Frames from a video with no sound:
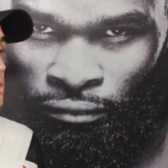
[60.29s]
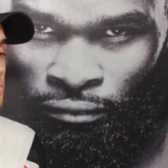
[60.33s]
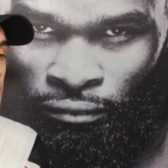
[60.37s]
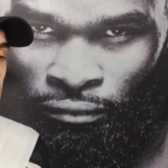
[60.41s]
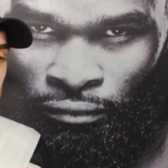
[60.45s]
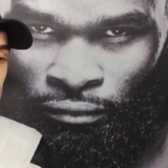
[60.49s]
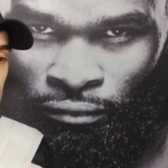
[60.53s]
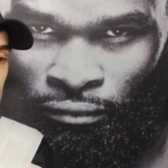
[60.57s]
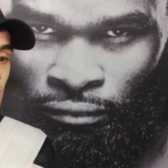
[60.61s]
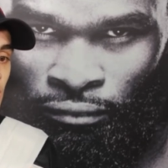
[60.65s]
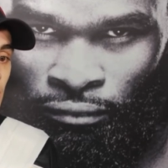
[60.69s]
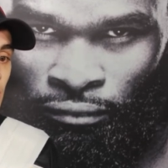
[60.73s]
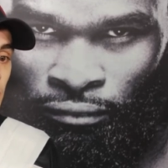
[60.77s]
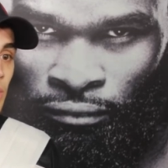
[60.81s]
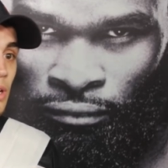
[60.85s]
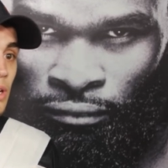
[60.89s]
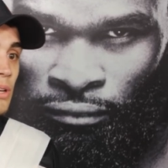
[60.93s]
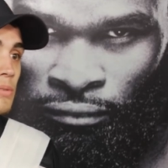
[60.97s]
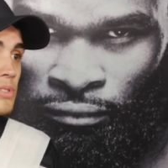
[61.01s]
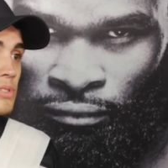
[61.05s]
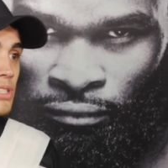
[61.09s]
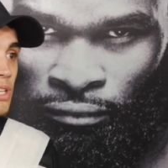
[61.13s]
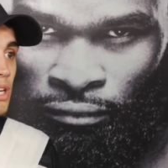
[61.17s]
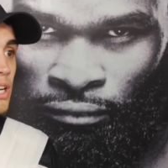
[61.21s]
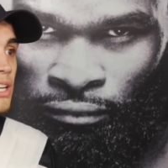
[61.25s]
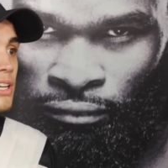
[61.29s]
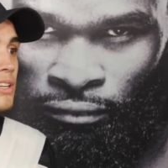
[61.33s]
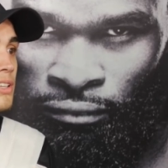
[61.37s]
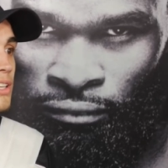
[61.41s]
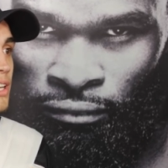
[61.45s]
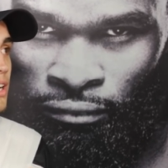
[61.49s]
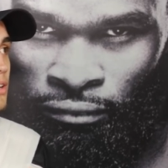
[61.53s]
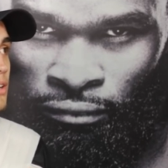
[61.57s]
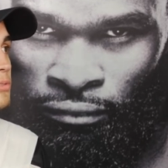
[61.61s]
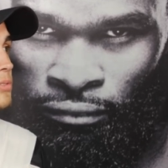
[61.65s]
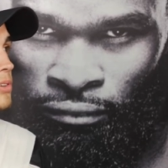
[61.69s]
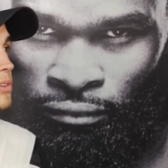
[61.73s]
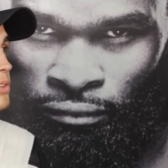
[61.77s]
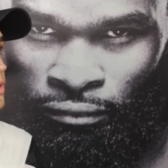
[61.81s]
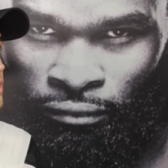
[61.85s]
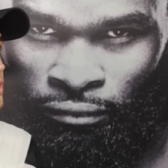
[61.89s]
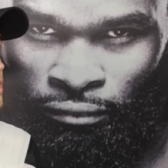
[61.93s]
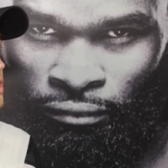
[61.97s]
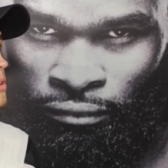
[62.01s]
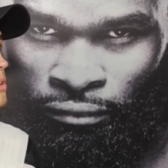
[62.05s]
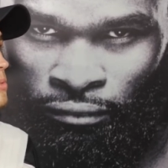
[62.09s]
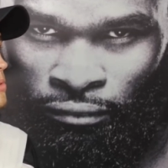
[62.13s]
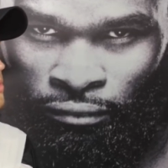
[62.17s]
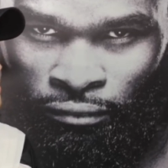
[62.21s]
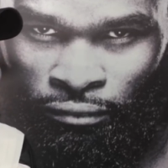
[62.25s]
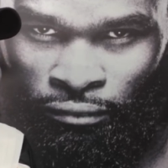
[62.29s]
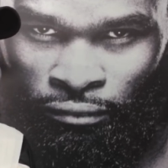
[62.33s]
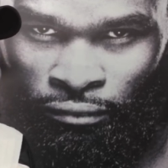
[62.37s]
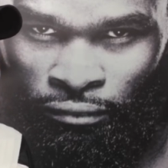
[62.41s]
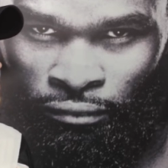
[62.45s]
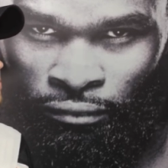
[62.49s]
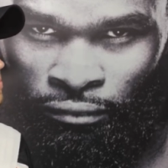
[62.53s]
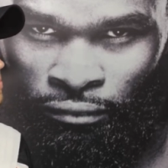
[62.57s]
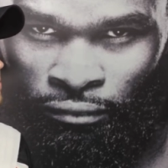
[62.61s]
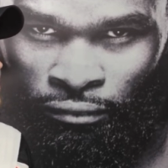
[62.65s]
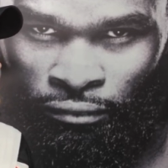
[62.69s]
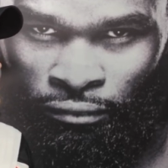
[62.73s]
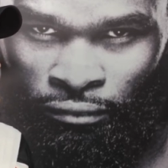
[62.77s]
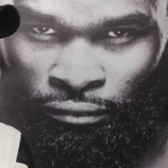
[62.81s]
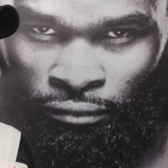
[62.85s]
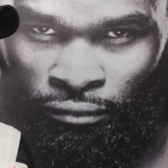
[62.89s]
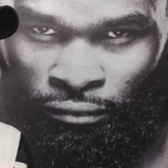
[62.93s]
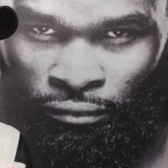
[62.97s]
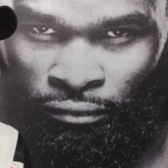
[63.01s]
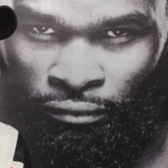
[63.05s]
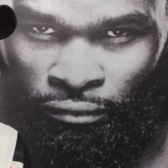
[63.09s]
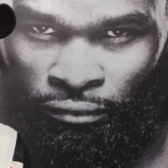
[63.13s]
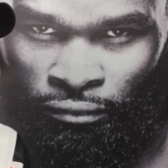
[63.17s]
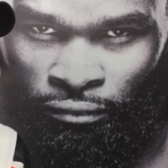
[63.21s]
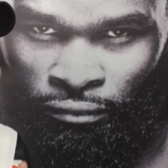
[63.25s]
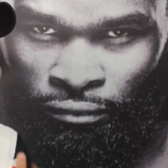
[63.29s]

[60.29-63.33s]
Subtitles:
The person shown says nothing.